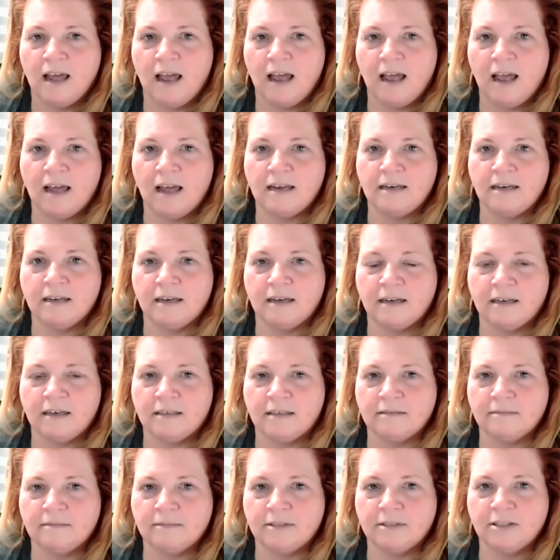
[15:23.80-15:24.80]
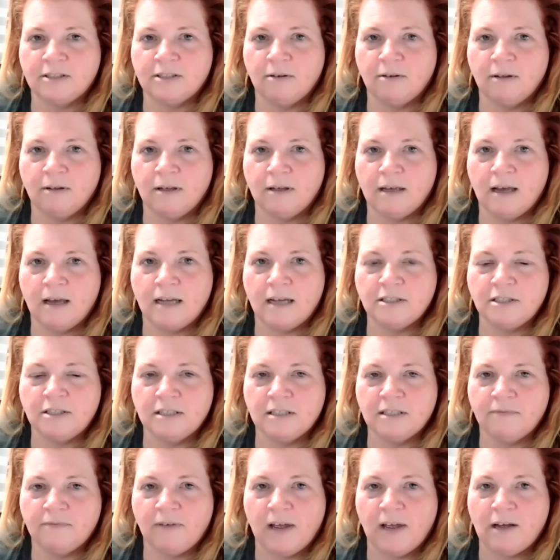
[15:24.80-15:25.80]
And so I
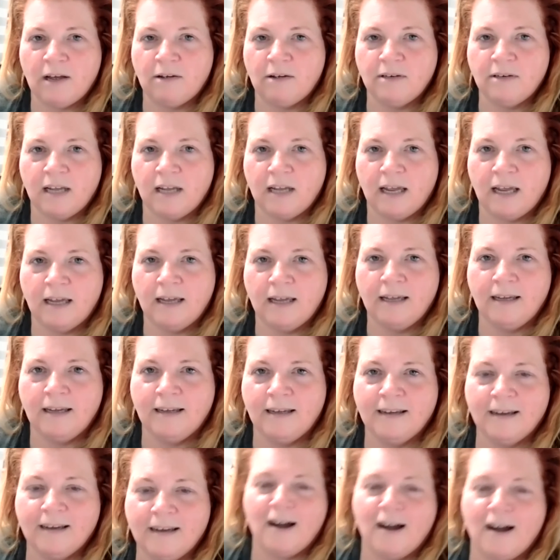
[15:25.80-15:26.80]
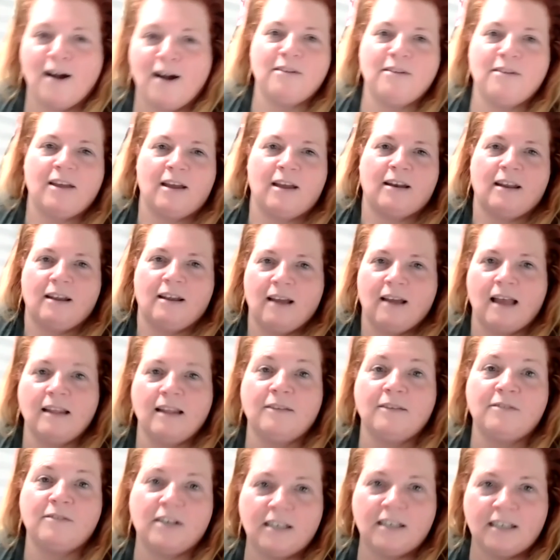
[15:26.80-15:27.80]
just found a car that I
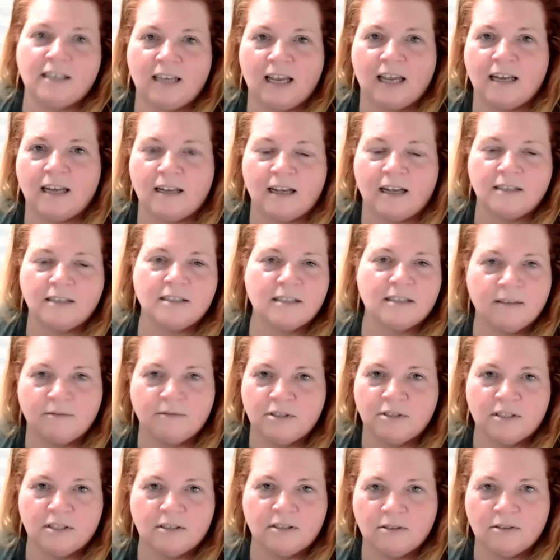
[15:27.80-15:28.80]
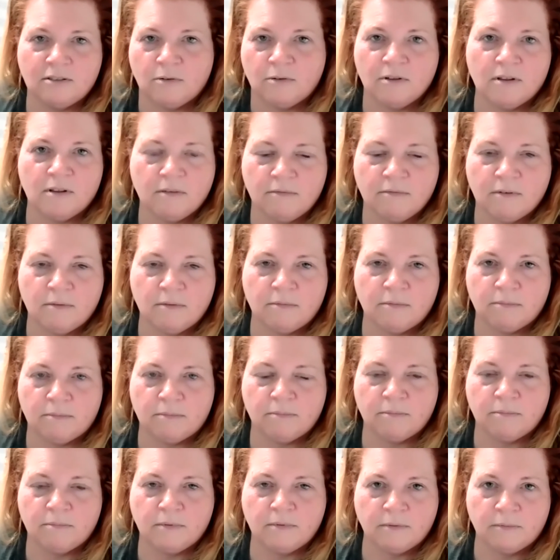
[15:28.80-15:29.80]
lived in Indiana. I just lived just north of the
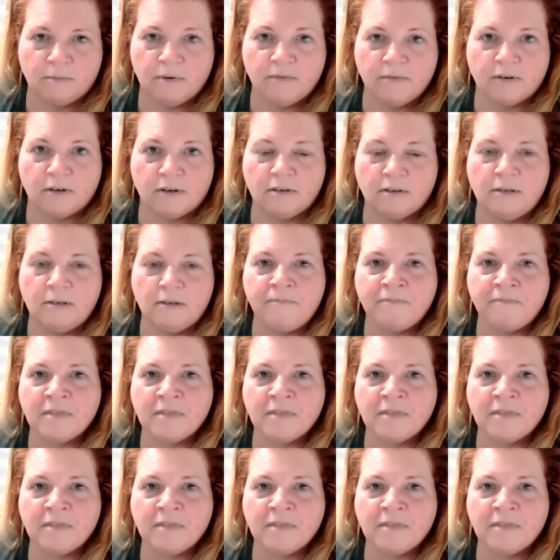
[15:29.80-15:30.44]
river.